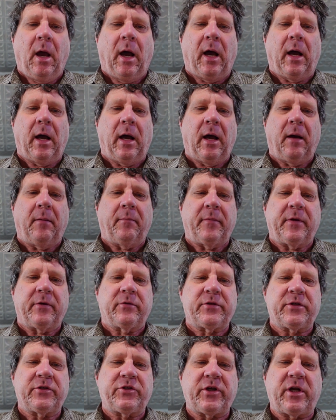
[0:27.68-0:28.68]
There
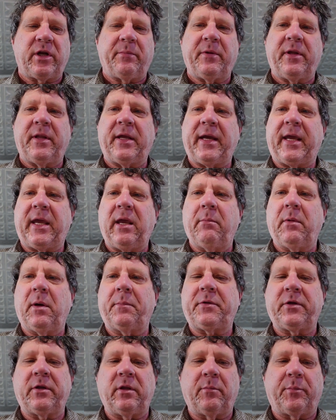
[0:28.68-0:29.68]
was a gentleman that came up
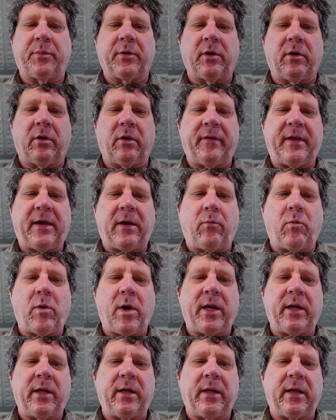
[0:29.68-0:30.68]
to the borough that
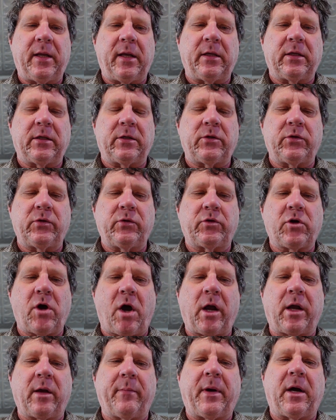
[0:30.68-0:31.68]
wanted to
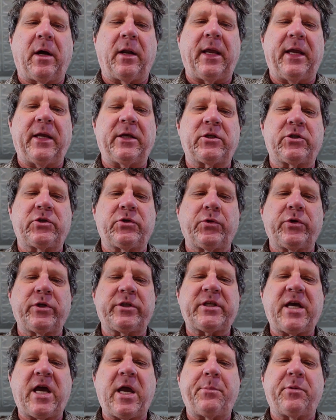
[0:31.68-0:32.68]
talk about a
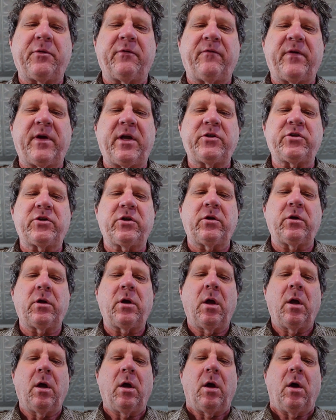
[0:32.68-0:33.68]
suicide prevention
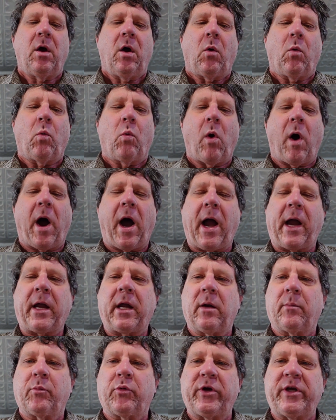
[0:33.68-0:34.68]

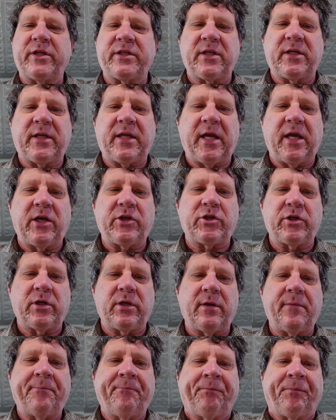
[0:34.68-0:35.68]
walk
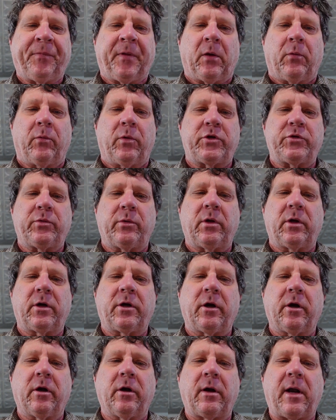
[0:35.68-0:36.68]
presentation, which will
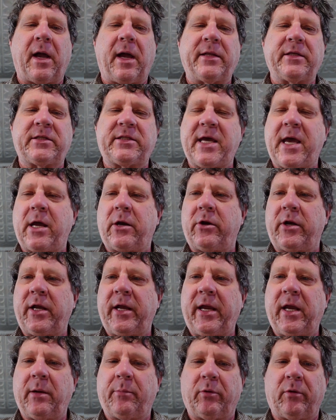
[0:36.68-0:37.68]
occur on
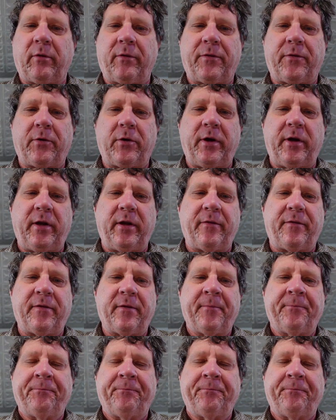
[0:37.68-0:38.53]
Saturday, April 30th.